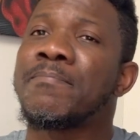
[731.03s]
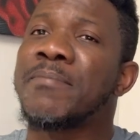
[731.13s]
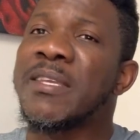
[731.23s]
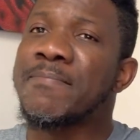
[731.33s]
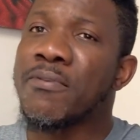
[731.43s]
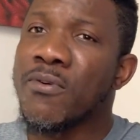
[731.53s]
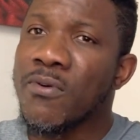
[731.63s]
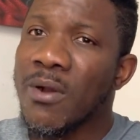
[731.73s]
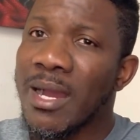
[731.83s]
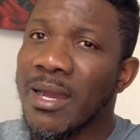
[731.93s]

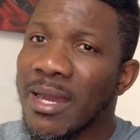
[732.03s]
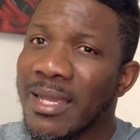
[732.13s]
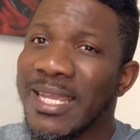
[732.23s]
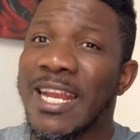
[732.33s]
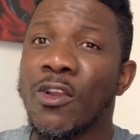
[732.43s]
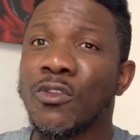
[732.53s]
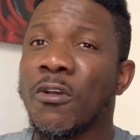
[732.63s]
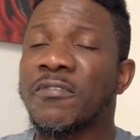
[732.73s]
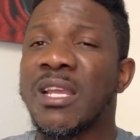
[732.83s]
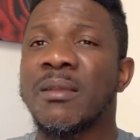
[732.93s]
people, a lot
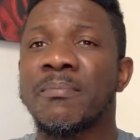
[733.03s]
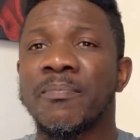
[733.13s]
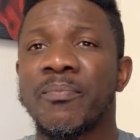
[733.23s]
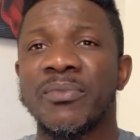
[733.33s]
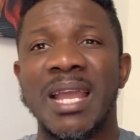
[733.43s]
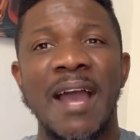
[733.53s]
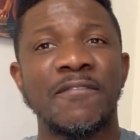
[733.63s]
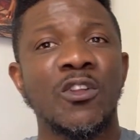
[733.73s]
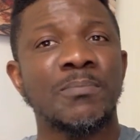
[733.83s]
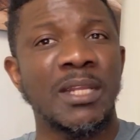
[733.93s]
of them
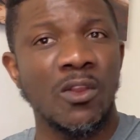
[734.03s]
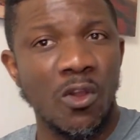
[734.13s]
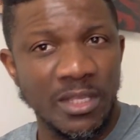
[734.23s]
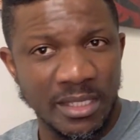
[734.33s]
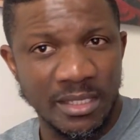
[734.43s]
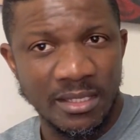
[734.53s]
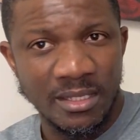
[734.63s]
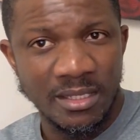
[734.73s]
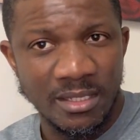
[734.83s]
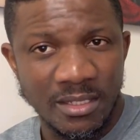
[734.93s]
have not been lucky.
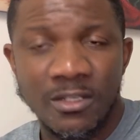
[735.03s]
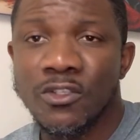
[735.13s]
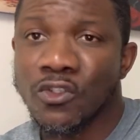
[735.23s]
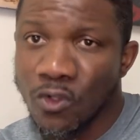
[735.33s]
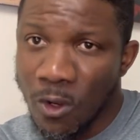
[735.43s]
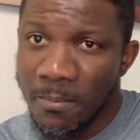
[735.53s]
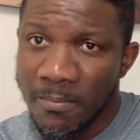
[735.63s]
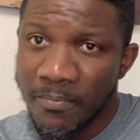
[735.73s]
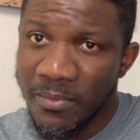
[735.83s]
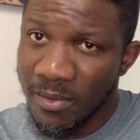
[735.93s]
Some
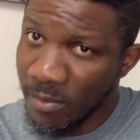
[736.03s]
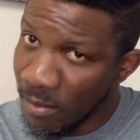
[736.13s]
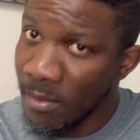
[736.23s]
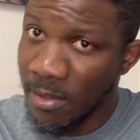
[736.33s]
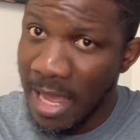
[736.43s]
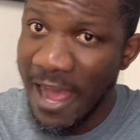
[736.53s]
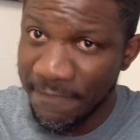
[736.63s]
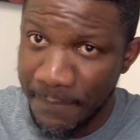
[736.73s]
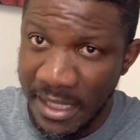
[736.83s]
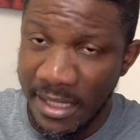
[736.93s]

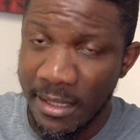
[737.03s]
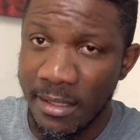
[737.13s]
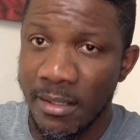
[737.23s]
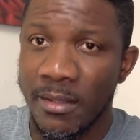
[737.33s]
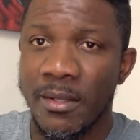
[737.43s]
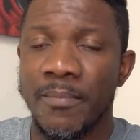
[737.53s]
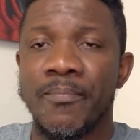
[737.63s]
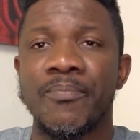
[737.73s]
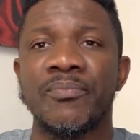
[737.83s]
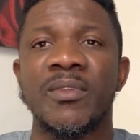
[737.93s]
have been.
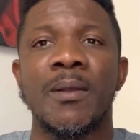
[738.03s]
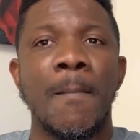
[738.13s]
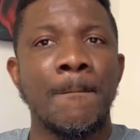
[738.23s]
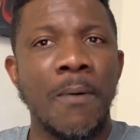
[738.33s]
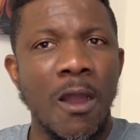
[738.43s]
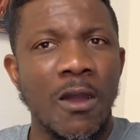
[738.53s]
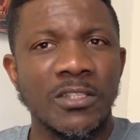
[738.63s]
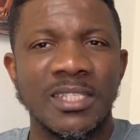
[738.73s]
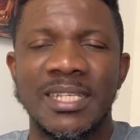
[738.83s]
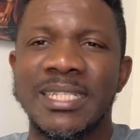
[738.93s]

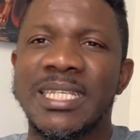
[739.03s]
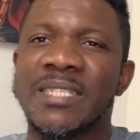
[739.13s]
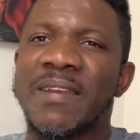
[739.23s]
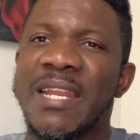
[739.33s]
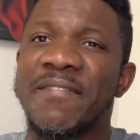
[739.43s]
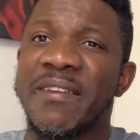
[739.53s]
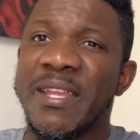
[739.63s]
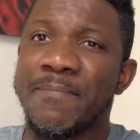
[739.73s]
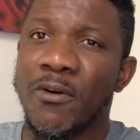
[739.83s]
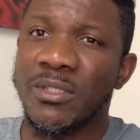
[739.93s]
But it is very,
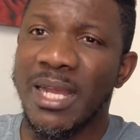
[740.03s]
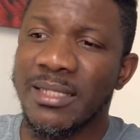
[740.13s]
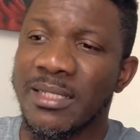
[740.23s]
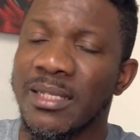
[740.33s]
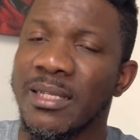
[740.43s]
very important.